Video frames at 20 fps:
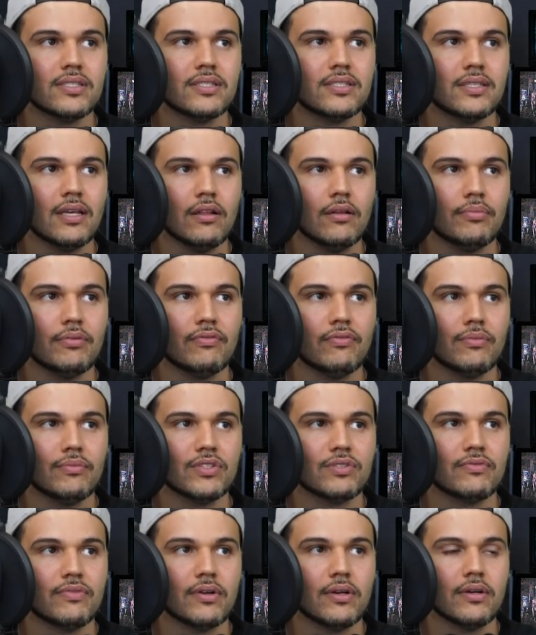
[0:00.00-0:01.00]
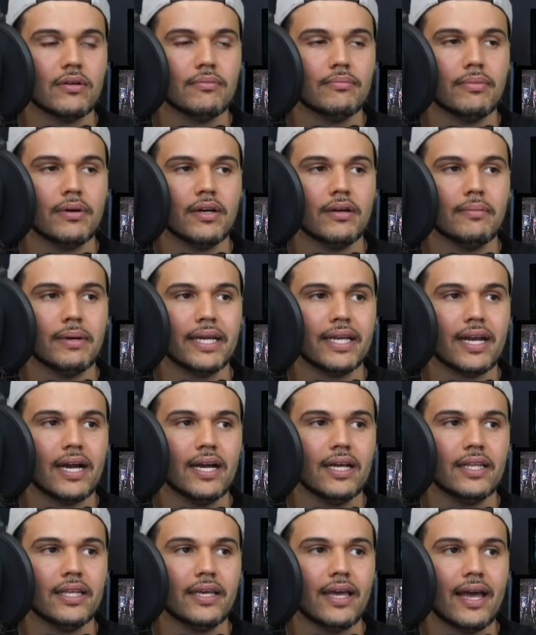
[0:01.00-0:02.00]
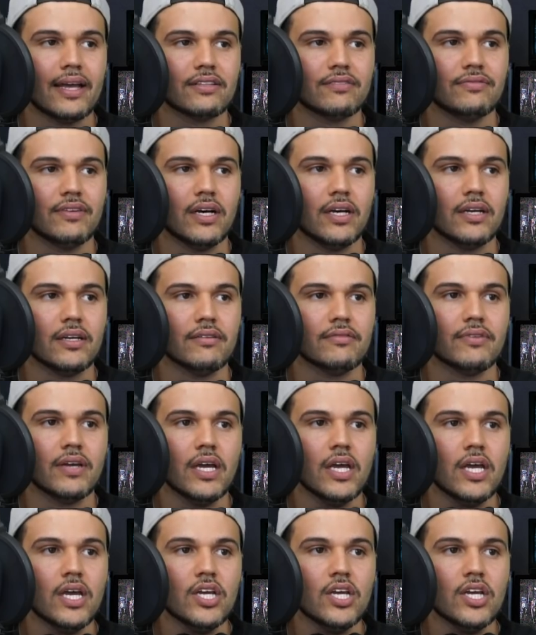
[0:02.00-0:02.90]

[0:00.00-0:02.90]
stellar performance by Kylie, Act 5.